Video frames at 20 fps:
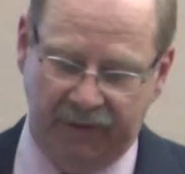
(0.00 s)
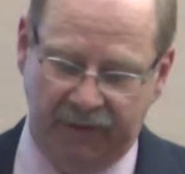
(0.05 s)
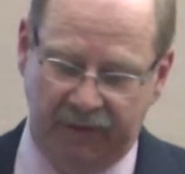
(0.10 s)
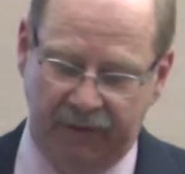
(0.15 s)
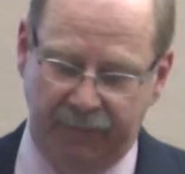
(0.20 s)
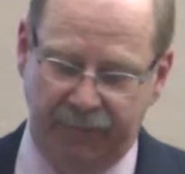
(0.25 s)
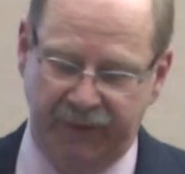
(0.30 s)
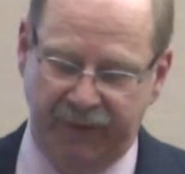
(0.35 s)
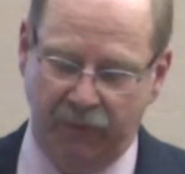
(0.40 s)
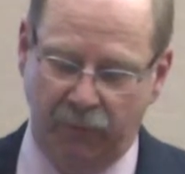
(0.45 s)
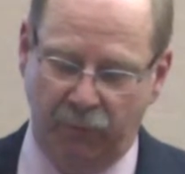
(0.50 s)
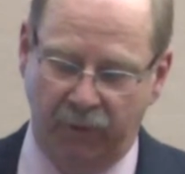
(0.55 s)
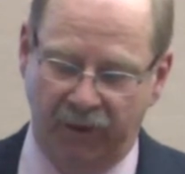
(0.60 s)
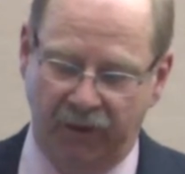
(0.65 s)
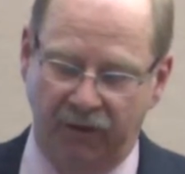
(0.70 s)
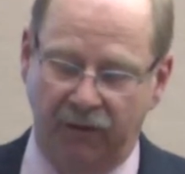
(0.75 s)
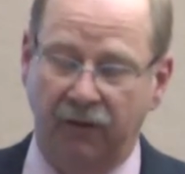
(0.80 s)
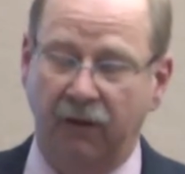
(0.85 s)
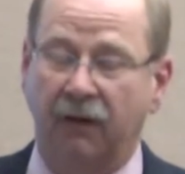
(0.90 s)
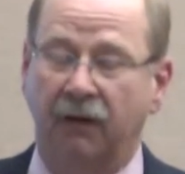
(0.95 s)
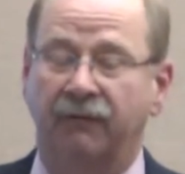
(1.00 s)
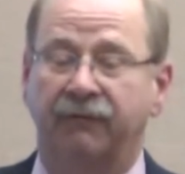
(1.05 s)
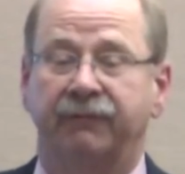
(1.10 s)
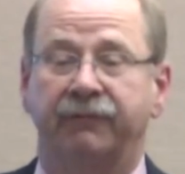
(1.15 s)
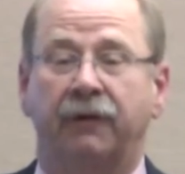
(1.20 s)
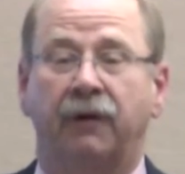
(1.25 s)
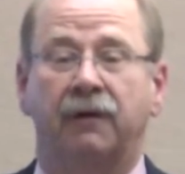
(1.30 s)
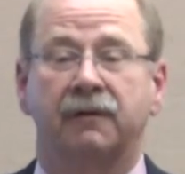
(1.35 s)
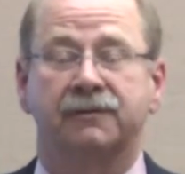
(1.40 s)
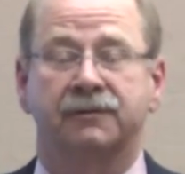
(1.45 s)
And be aware
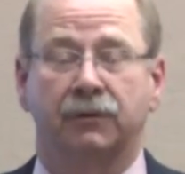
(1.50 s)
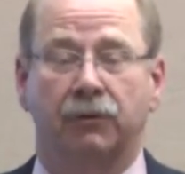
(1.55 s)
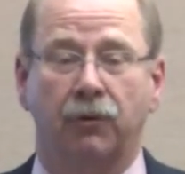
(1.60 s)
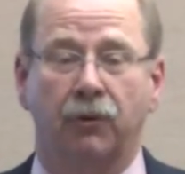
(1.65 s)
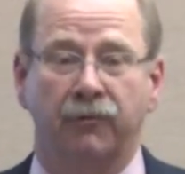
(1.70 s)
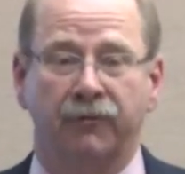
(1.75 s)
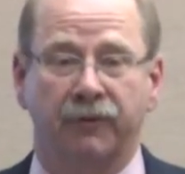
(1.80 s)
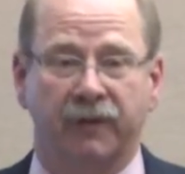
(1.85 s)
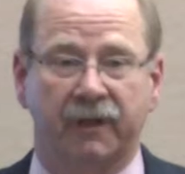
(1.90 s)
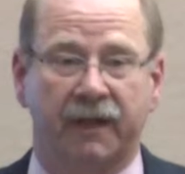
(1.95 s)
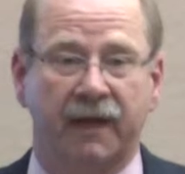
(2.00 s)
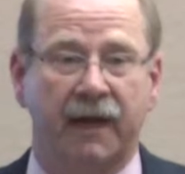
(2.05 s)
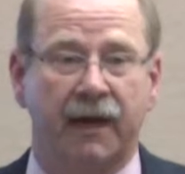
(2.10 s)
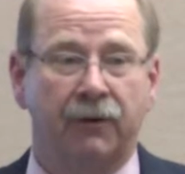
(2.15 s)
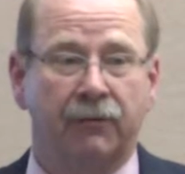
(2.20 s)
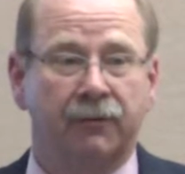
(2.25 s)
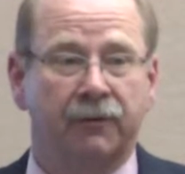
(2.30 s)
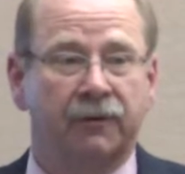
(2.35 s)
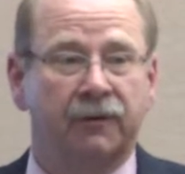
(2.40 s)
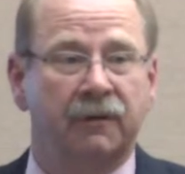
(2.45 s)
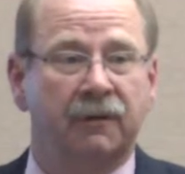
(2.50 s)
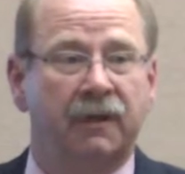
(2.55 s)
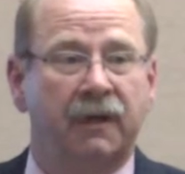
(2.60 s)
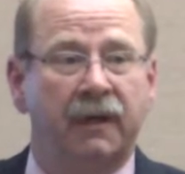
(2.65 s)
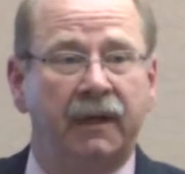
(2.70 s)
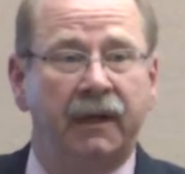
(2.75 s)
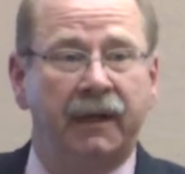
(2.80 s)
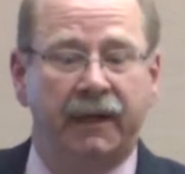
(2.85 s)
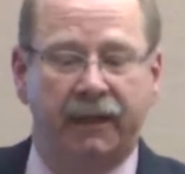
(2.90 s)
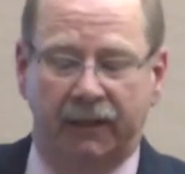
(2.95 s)
of also over-the-counter
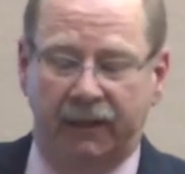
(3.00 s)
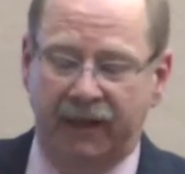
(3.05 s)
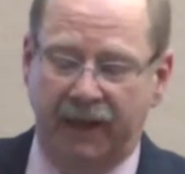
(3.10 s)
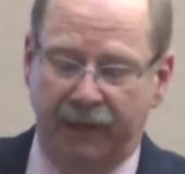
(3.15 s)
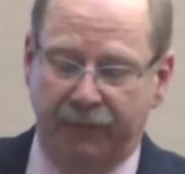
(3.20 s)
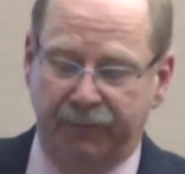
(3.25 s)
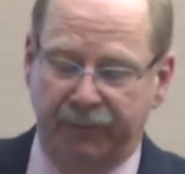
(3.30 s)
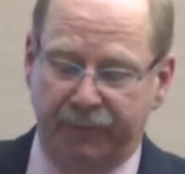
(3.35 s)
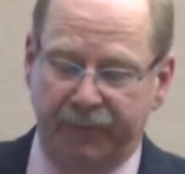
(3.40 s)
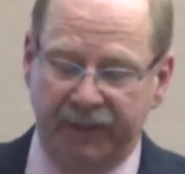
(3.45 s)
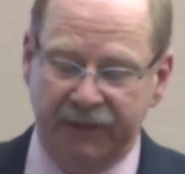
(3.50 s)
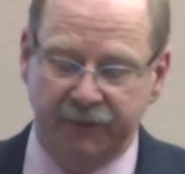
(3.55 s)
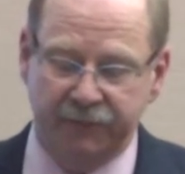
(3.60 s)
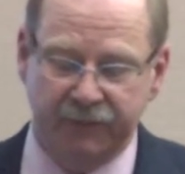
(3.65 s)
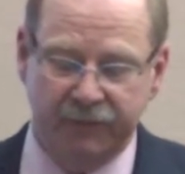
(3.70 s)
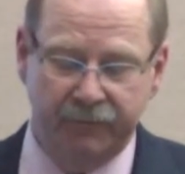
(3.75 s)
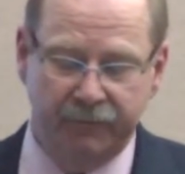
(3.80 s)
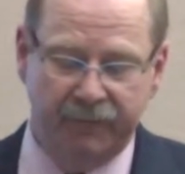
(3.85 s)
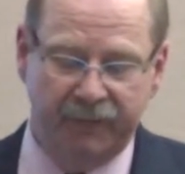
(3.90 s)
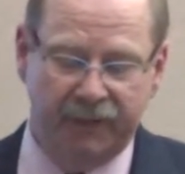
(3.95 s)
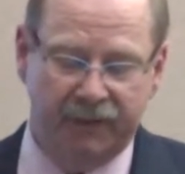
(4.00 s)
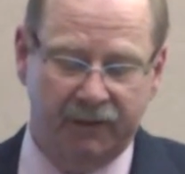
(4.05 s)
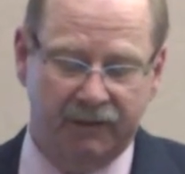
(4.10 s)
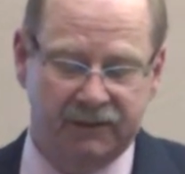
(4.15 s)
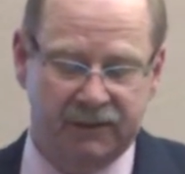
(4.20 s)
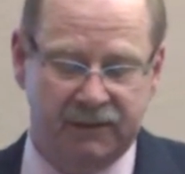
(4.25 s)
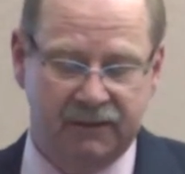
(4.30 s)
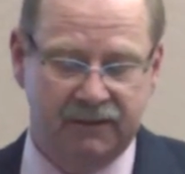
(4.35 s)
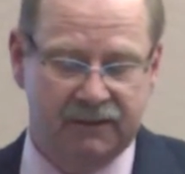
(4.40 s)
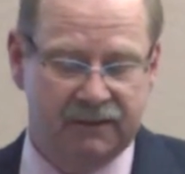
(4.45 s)
and complementary
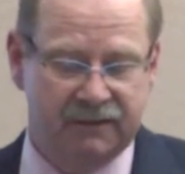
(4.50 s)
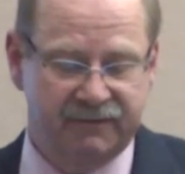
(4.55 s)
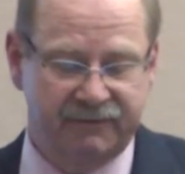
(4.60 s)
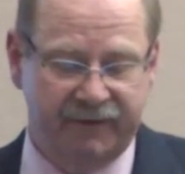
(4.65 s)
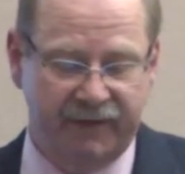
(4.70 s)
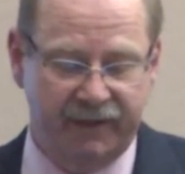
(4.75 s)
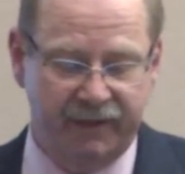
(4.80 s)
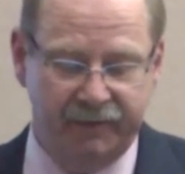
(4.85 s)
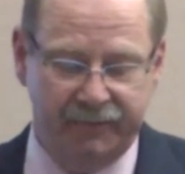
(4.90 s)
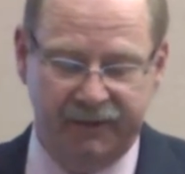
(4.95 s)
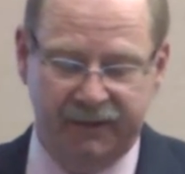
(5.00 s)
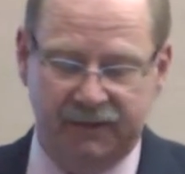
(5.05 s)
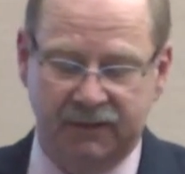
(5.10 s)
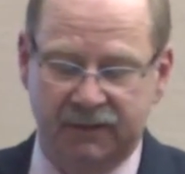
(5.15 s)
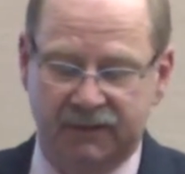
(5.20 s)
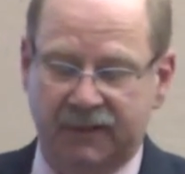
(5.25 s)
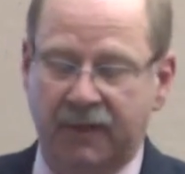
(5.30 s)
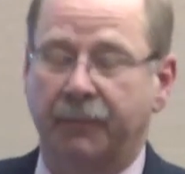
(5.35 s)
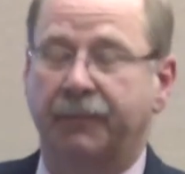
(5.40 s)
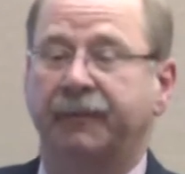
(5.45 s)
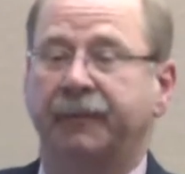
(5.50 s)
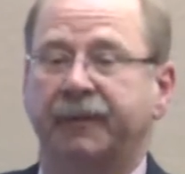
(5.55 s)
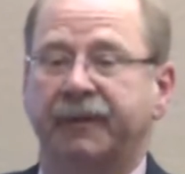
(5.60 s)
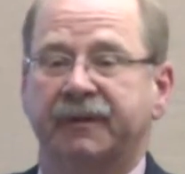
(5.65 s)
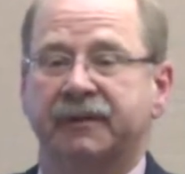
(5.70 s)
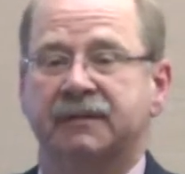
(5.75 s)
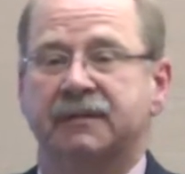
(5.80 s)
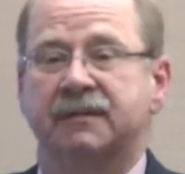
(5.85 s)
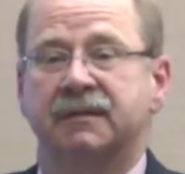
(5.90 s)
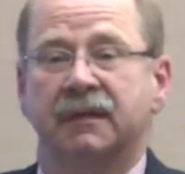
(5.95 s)
medicines, vitamins,
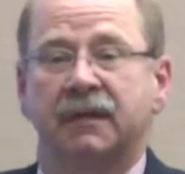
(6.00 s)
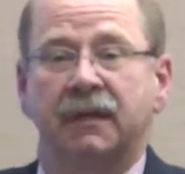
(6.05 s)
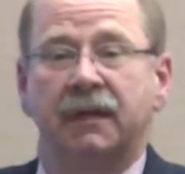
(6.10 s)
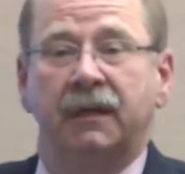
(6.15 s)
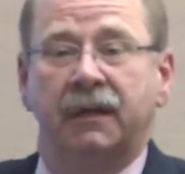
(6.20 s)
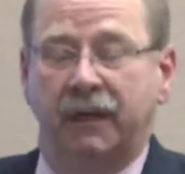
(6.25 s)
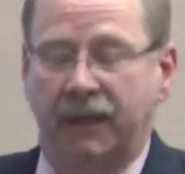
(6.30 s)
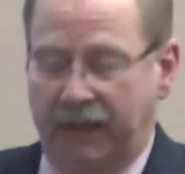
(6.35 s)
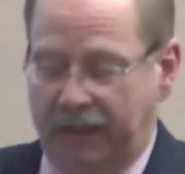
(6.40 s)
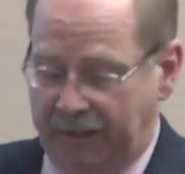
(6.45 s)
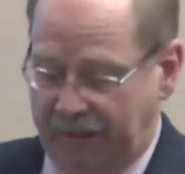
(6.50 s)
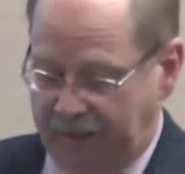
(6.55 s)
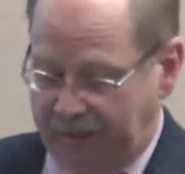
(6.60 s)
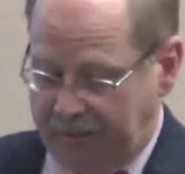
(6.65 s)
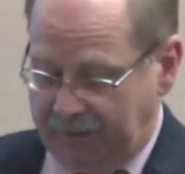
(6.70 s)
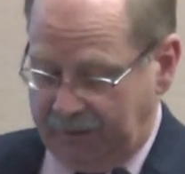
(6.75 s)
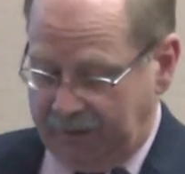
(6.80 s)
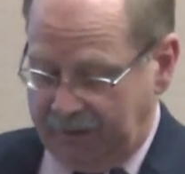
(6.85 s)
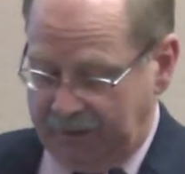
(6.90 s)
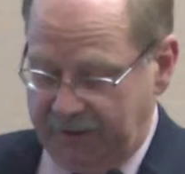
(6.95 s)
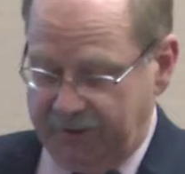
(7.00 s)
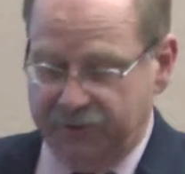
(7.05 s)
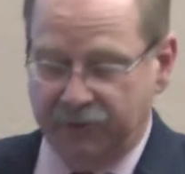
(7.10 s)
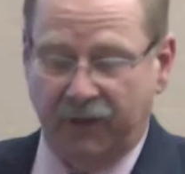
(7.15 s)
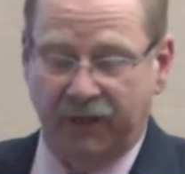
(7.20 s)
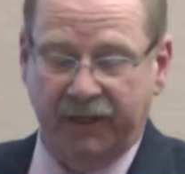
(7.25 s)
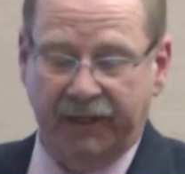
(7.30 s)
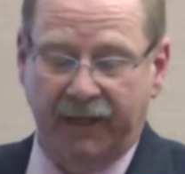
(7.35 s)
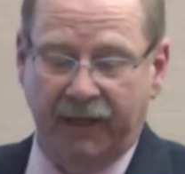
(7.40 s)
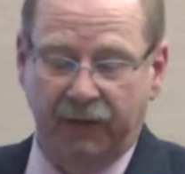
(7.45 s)
supplements, and any
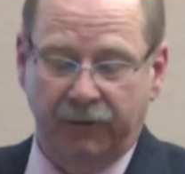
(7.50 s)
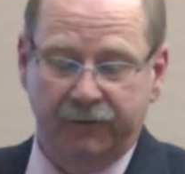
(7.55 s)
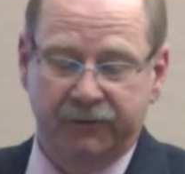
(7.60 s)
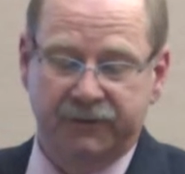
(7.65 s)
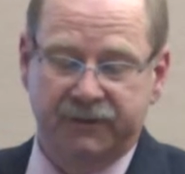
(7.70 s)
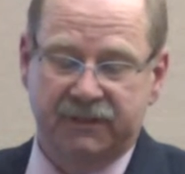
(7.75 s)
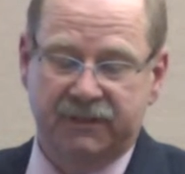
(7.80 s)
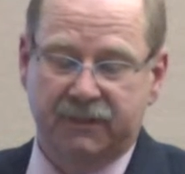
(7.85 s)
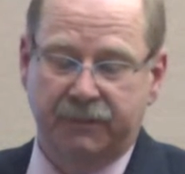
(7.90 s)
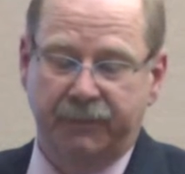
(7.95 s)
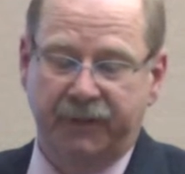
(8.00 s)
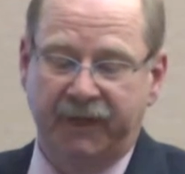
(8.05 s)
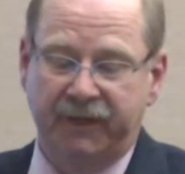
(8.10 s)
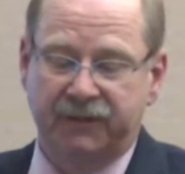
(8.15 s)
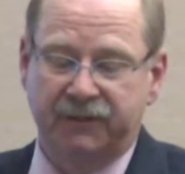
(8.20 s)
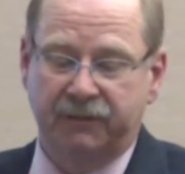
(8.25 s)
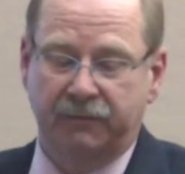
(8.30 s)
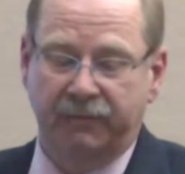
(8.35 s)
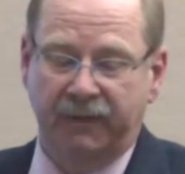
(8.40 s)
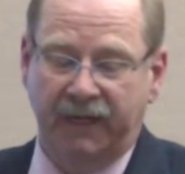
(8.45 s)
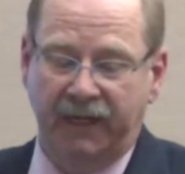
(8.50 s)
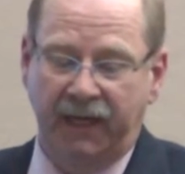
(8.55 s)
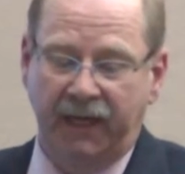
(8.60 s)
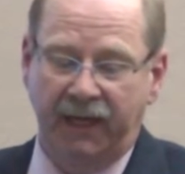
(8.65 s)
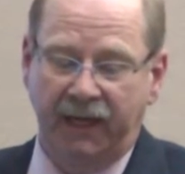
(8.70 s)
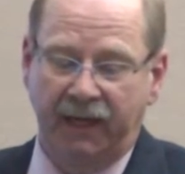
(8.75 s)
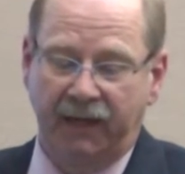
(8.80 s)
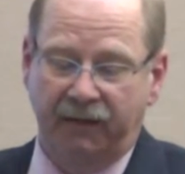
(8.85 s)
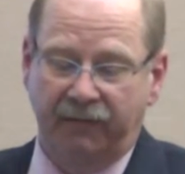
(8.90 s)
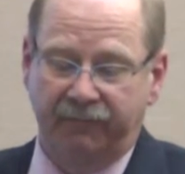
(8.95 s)
drug allergies a patient may
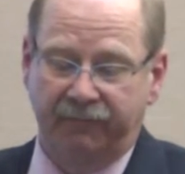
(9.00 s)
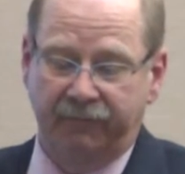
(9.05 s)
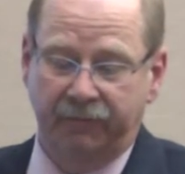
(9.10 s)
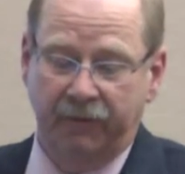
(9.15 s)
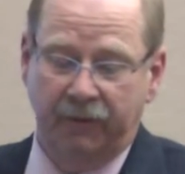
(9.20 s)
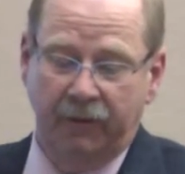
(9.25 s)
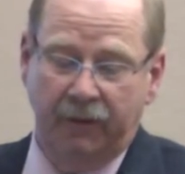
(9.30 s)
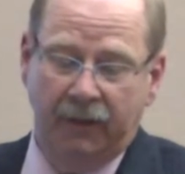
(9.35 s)
have.